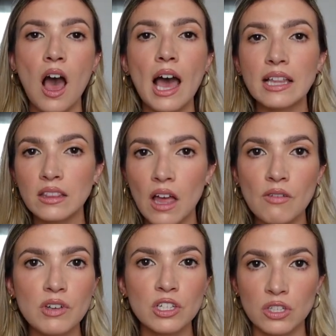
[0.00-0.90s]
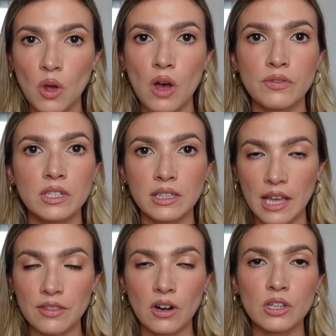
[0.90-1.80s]
I love a soft
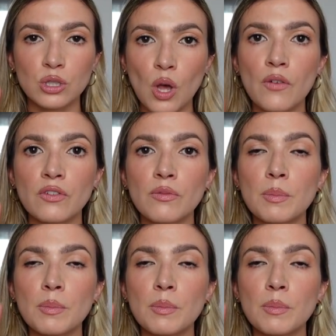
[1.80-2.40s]
leather, a soft